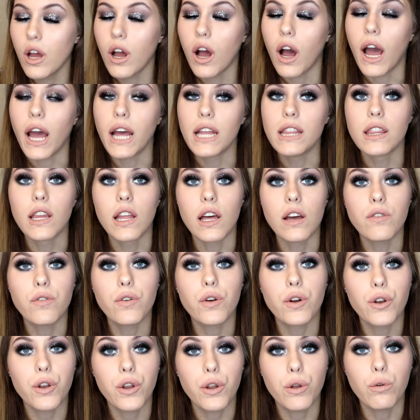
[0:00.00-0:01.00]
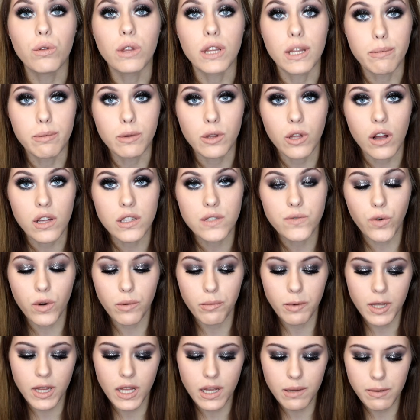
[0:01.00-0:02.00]
I love her new lip gloss
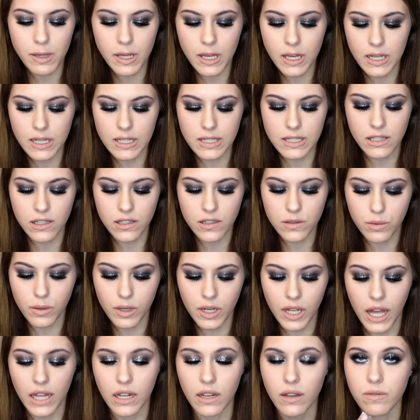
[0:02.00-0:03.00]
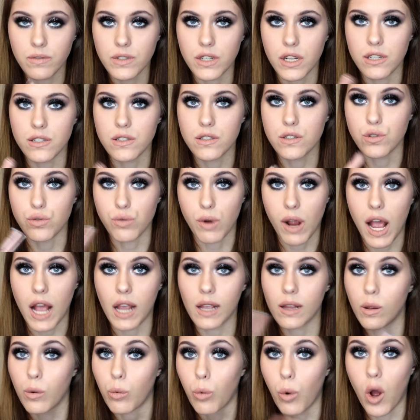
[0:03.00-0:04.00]
formula because this one kind of does
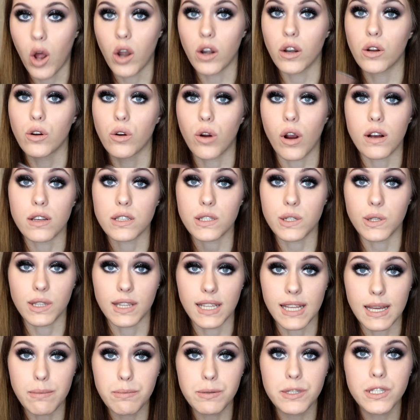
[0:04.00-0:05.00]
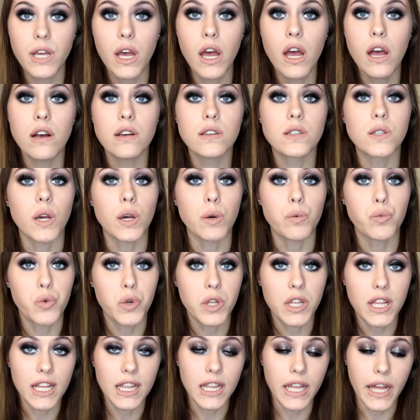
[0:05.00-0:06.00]
drag the wand across your lips. So I
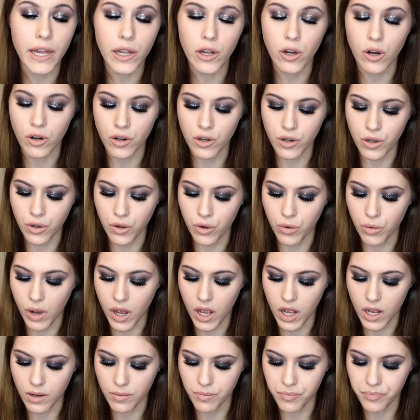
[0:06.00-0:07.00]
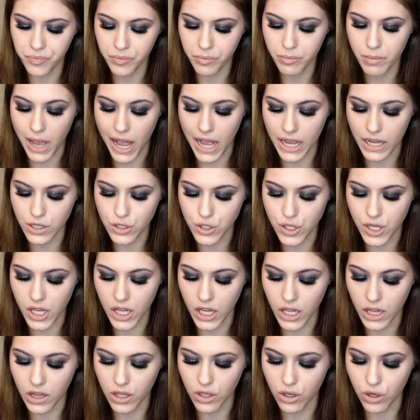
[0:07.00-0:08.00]
really like her new
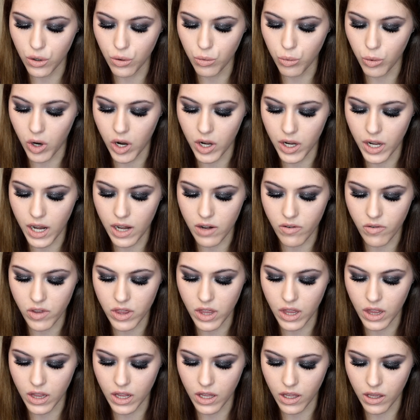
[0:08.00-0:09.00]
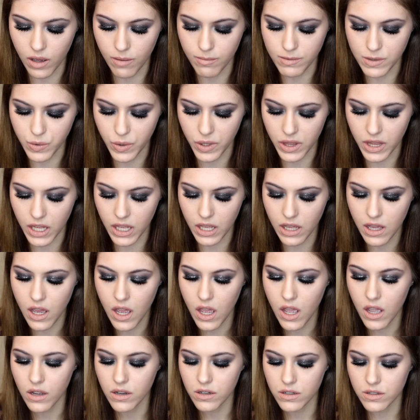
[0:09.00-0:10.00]
packaging and the new wand and everything that comes with it.
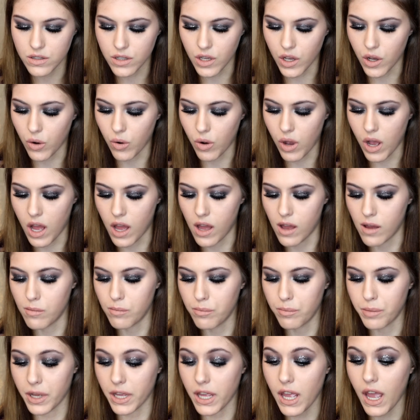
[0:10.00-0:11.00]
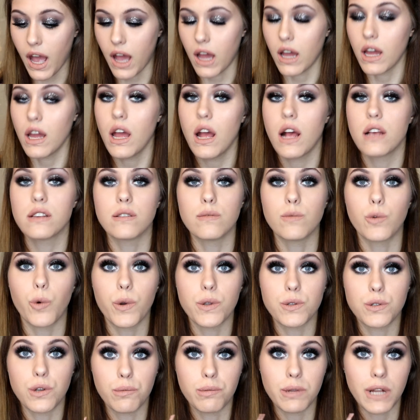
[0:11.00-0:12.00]
So, but yeah, so I'm
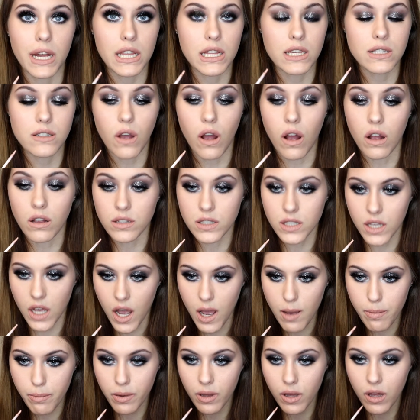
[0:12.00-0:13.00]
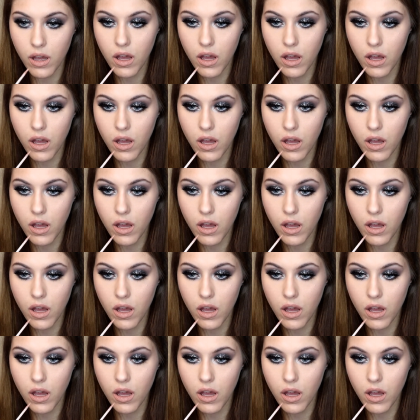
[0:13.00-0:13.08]
going to apply this on top.